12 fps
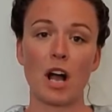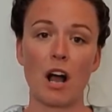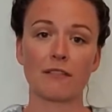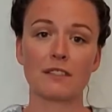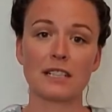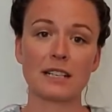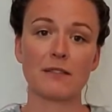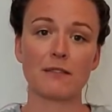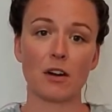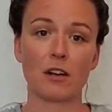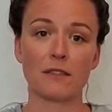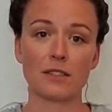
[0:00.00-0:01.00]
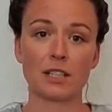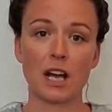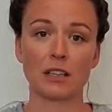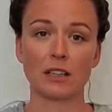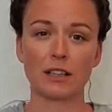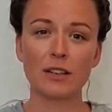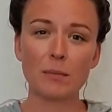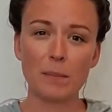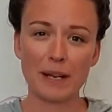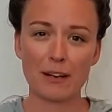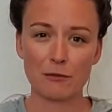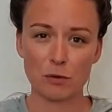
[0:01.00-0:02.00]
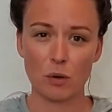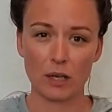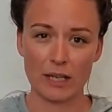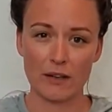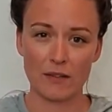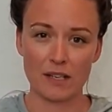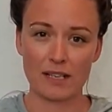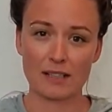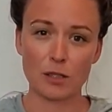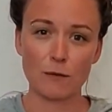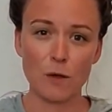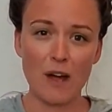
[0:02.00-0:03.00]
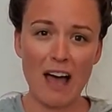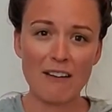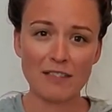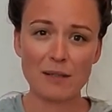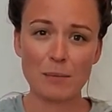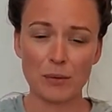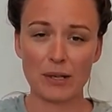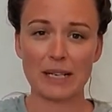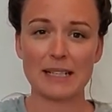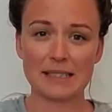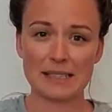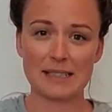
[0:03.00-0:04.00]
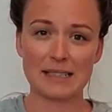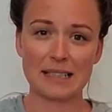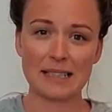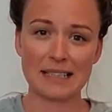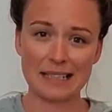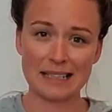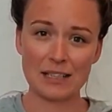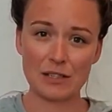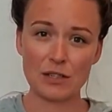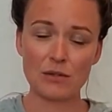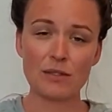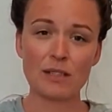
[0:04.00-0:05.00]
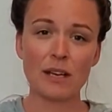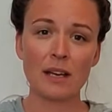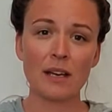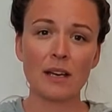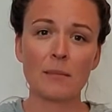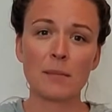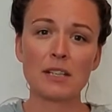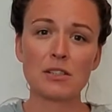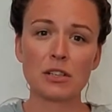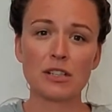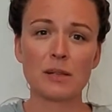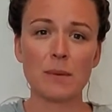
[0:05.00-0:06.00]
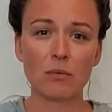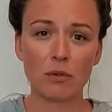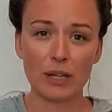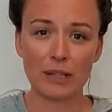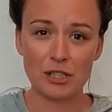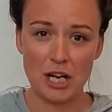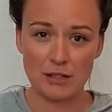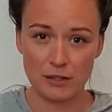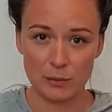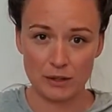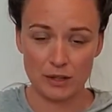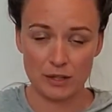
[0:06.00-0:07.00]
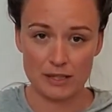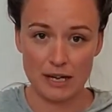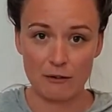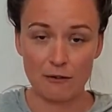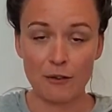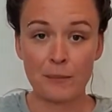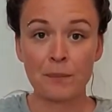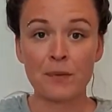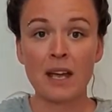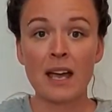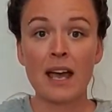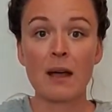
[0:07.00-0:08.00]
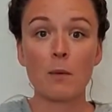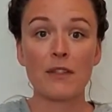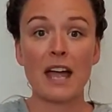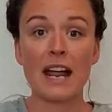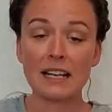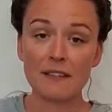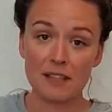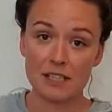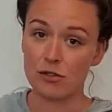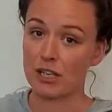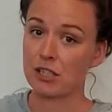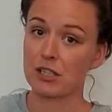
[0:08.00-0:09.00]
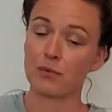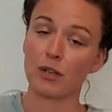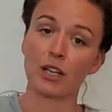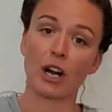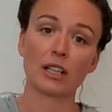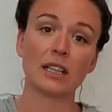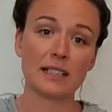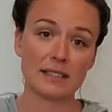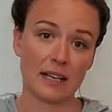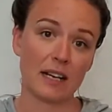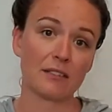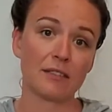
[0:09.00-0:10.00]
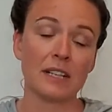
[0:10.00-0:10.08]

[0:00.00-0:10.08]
often involves a little bit of torquing of the knees. So if you have some pre-existing knee issues, be sure to be really gentle with yourself. And with any of these stretches, regardless of